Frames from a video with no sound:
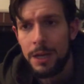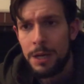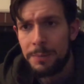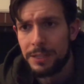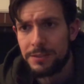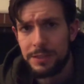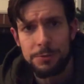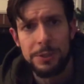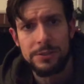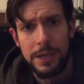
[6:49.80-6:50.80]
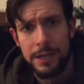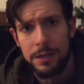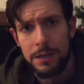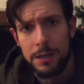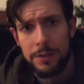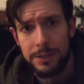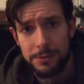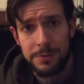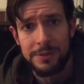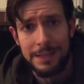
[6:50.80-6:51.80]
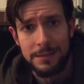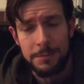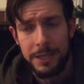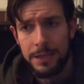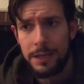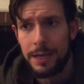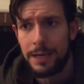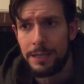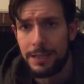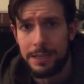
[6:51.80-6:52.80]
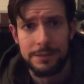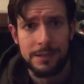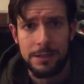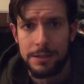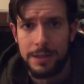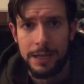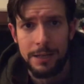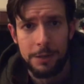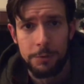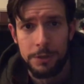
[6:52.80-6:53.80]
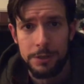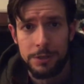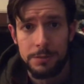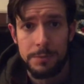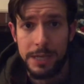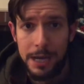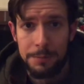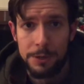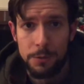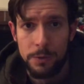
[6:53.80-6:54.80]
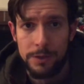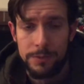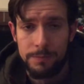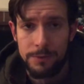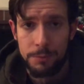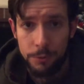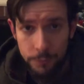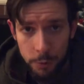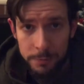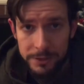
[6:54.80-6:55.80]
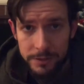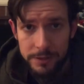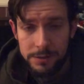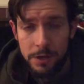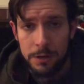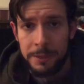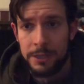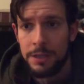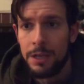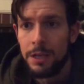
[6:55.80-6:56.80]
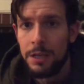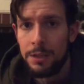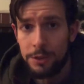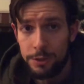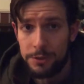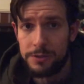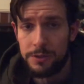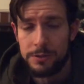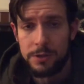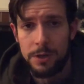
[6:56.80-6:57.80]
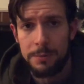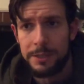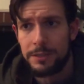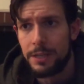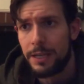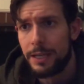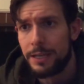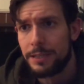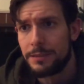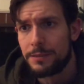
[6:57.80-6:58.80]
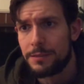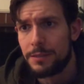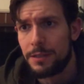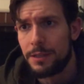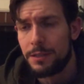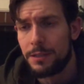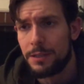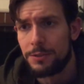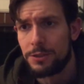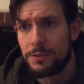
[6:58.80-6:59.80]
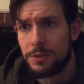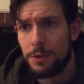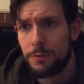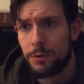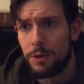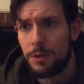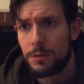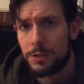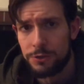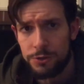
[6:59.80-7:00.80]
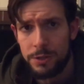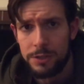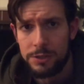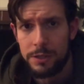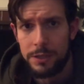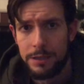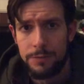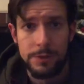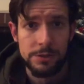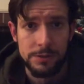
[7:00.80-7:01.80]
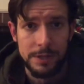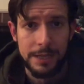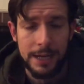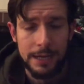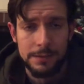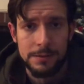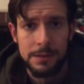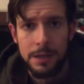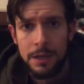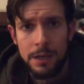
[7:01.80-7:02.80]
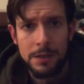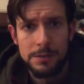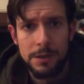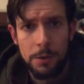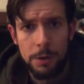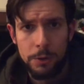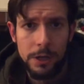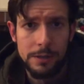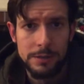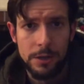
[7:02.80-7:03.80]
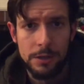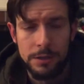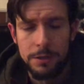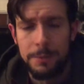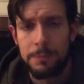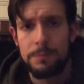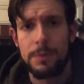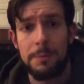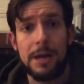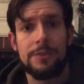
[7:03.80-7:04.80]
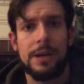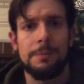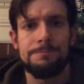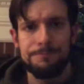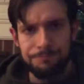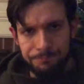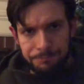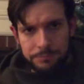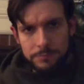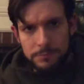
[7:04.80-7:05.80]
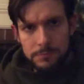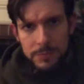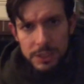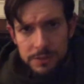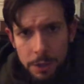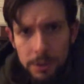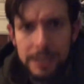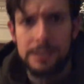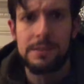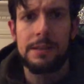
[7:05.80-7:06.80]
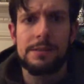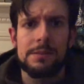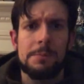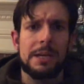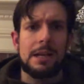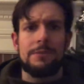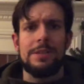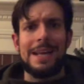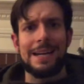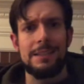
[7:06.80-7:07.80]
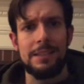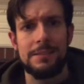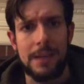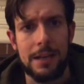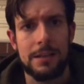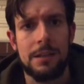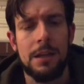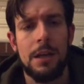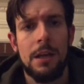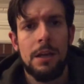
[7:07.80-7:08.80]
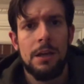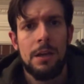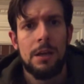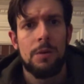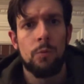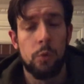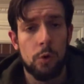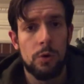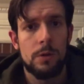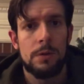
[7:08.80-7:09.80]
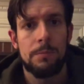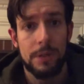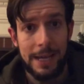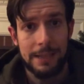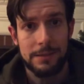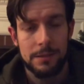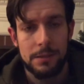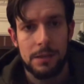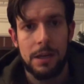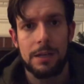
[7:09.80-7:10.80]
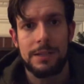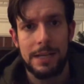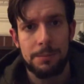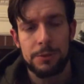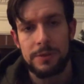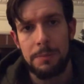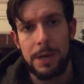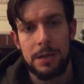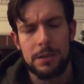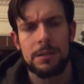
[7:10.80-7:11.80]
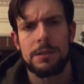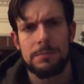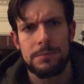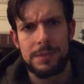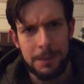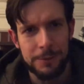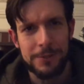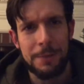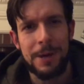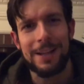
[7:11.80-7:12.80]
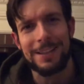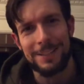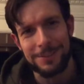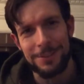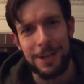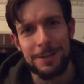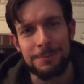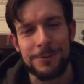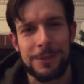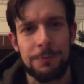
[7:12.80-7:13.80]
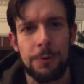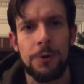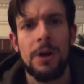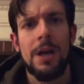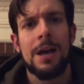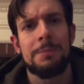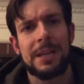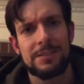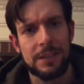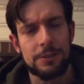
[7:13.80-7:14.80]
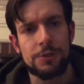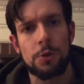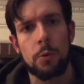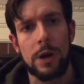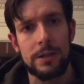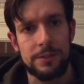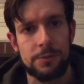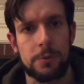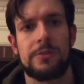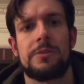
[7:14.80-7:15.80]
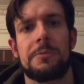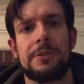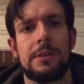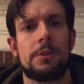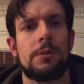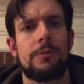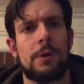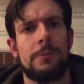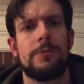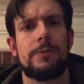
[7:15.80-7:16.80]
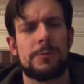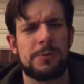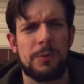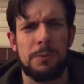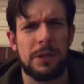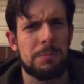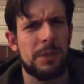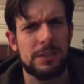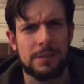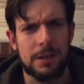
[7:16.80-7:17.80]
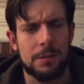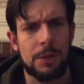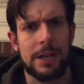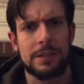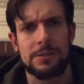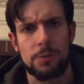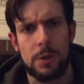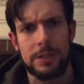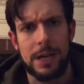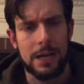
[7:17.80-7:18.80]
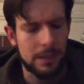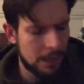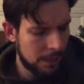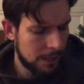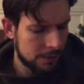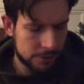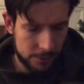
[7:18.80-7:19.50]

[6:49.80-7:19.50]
About 6 weeks later, this was sent to me, and I got to tell you that I really couldn't be happier with the performance of this garment, the looks of this garment, and just the overall construction features that it has. So we'll go ahead and talk a little bit about that. So like I said, this is made out of a 90-10 wool blend, 90% or 10% polyester, 90% wool. I'm not exactly sure where he sources the material from, if it's from like military blankets or whatnot. There's